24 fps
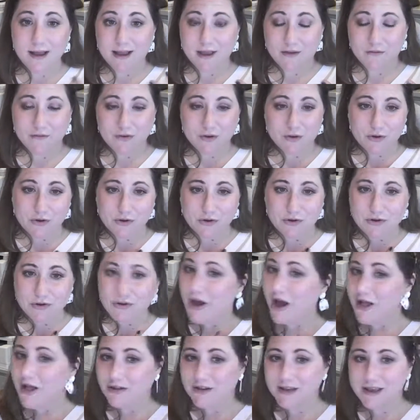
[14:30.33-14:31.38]
if you're
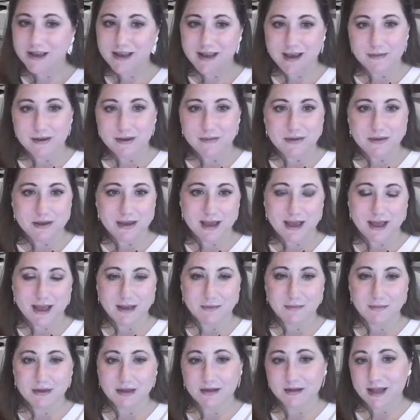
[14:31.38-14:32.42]
not looking at maybe
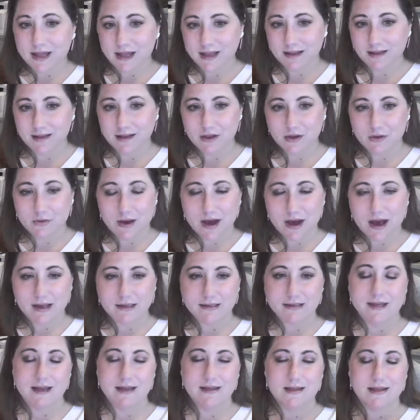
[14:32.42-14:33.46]
AIPLA in the
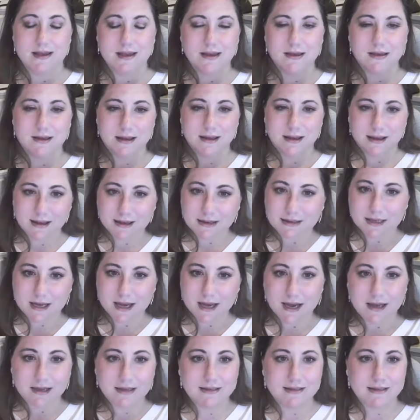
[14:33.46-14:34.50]
US, I think
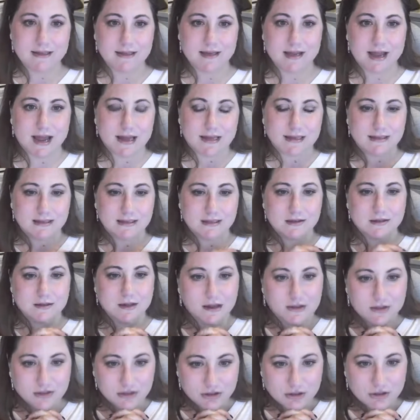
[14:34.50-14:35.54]
INTA is the next
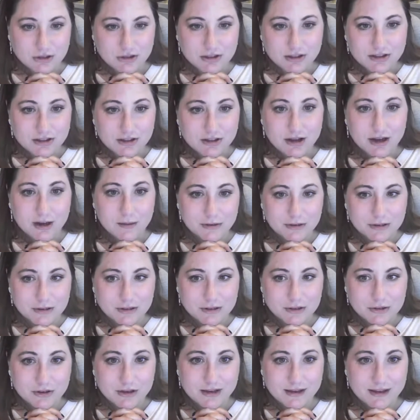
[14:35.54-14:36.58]
logical
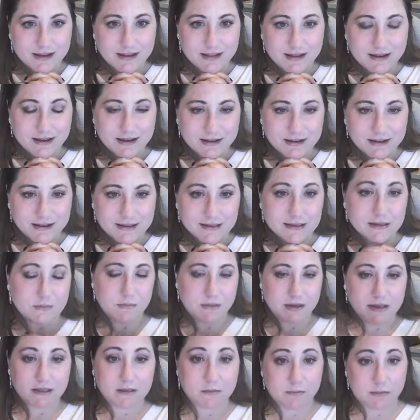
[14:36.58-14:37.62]
opportunity that is
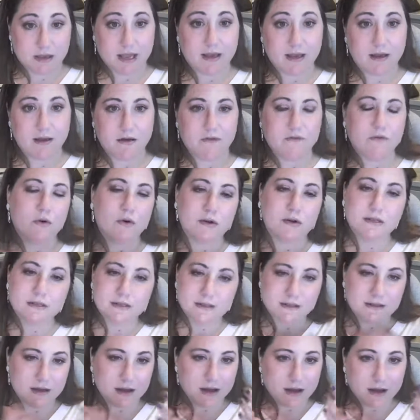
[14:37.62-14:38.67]
big. Of
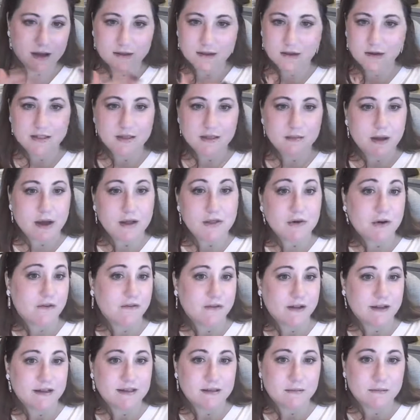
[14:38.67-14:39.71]
course, there's some other
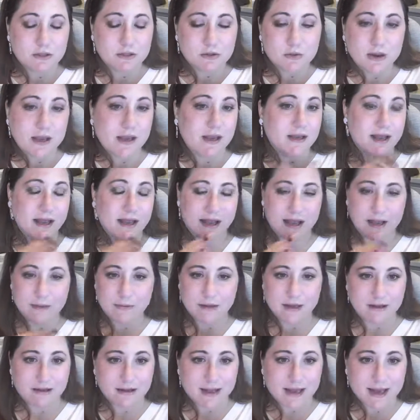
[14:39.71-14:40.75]
events in between.
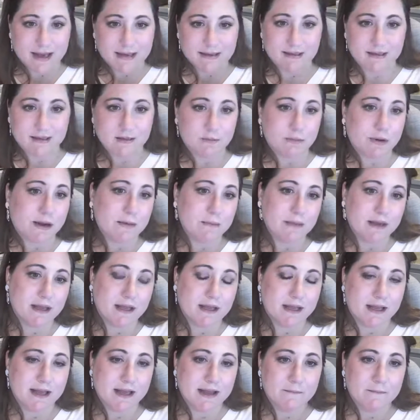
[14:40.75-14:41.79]
AIPLA has a spring
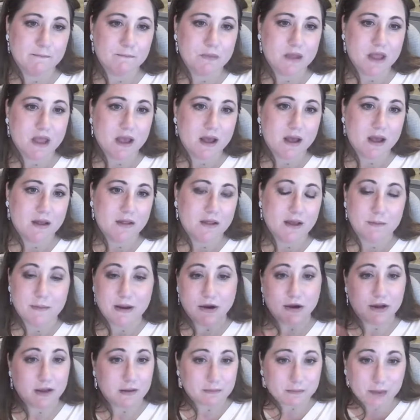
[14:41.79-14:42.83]
meeting. The
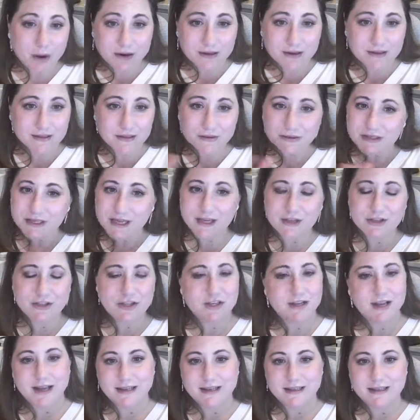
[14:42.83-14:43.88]
American Bar
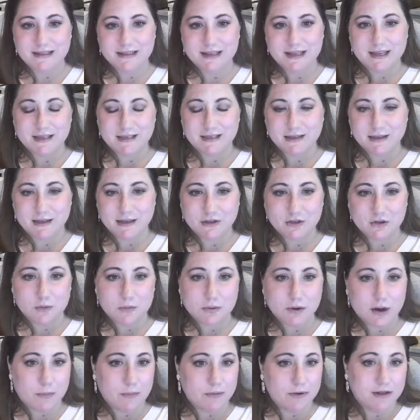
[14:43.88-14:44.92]
Association has the Intellectual
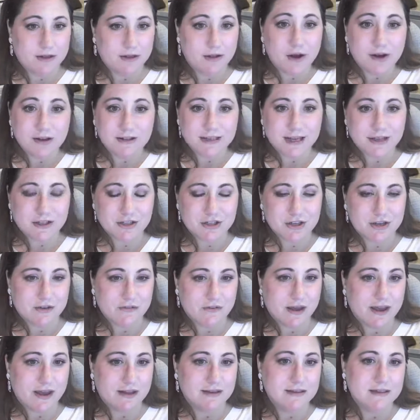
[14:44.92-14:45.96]
Property Law Section
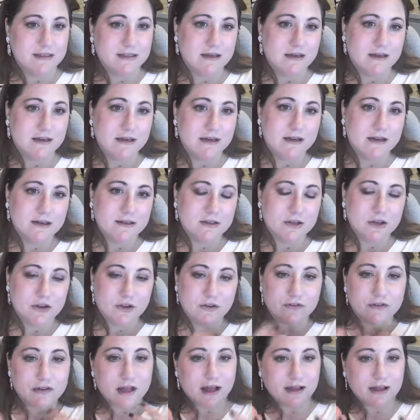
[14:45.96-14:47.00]
event. So you
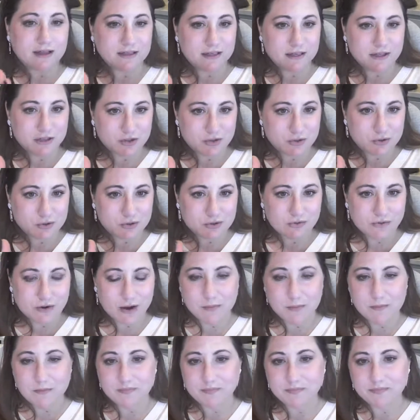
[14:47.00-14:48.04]
have a lot to choose
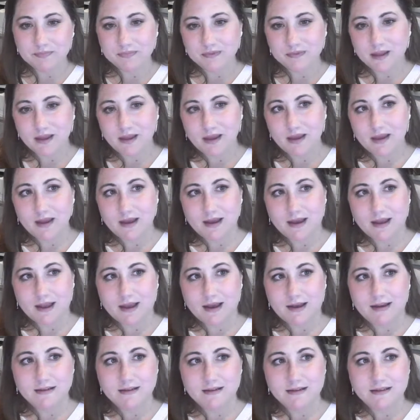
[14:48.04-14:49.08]
from.
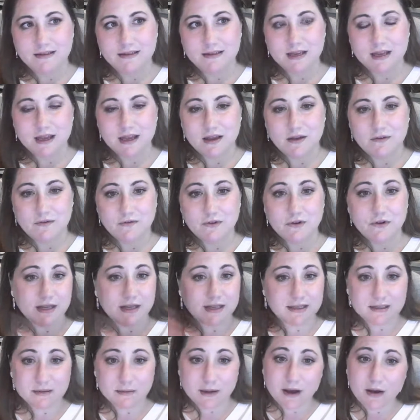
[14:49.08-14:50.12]
And if you
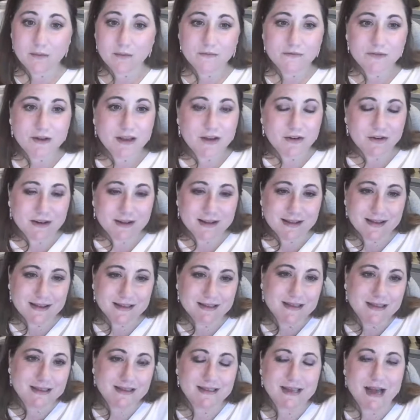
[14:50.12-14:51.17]
need some help figuring these
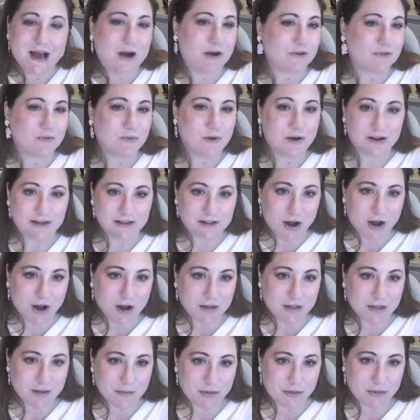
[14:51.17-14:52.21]
things out, want to
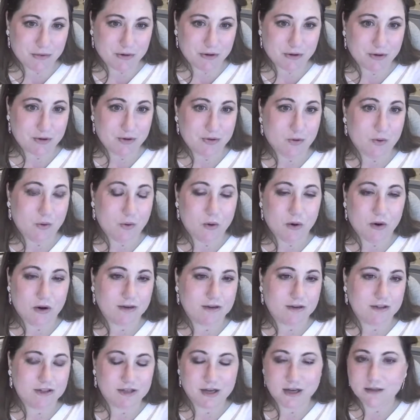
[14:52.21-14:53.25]
talk them through,
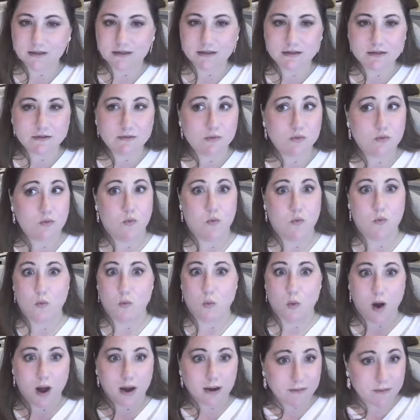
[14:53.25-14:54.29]
or just
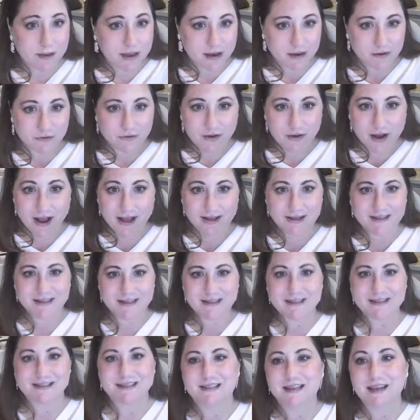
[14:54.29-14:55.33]
want to make a friend
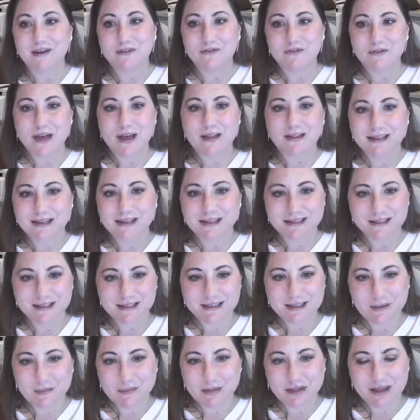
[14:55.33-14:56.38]
and see if that leads to
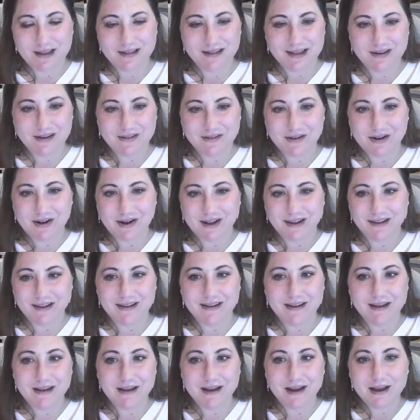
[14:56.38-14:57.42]
something later
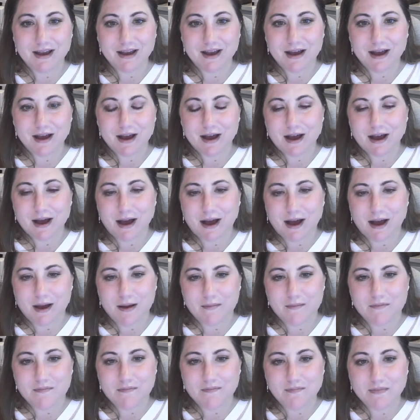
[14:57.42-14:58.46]
on,
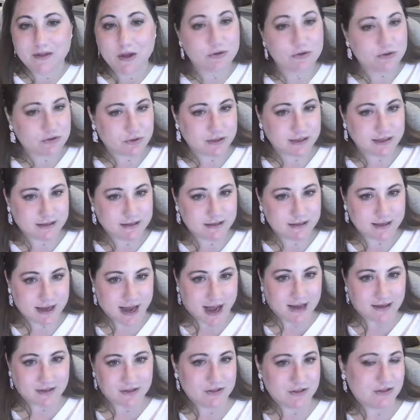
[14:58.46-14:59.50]
no strings
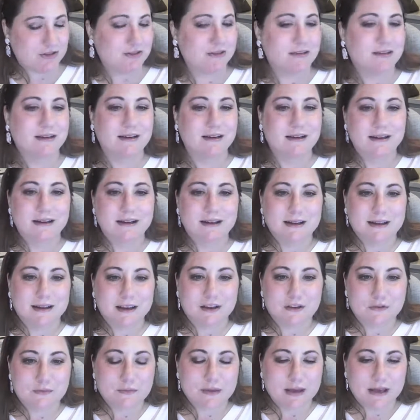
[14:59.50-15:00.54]
attached.
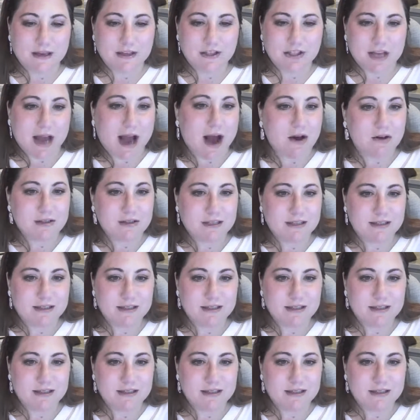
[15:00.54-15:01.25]
Give me a shout,